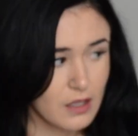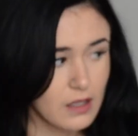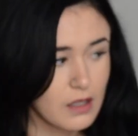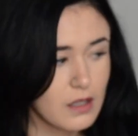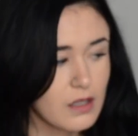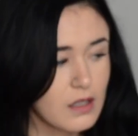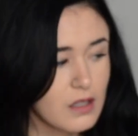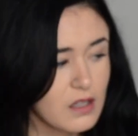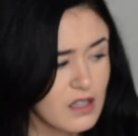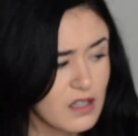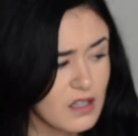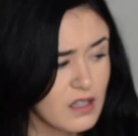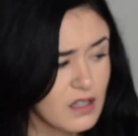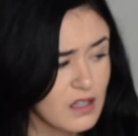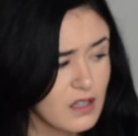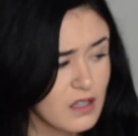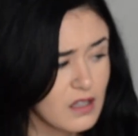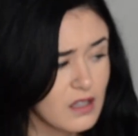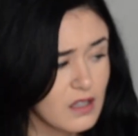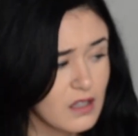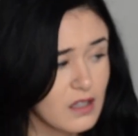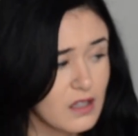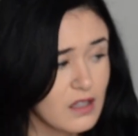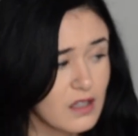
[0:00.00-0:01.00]

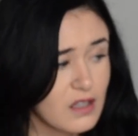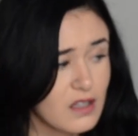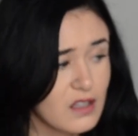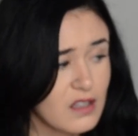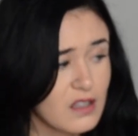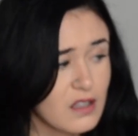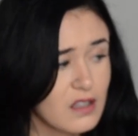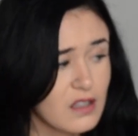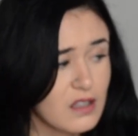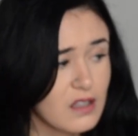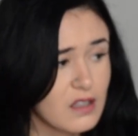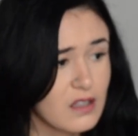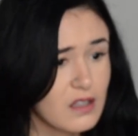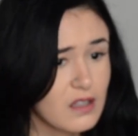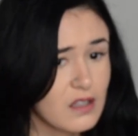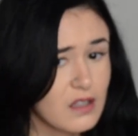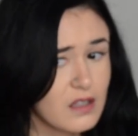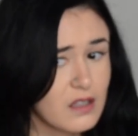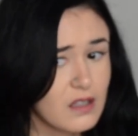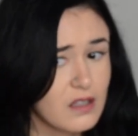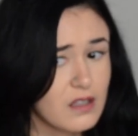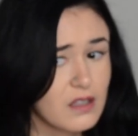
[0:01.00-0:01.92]
No one is speaking in this clip.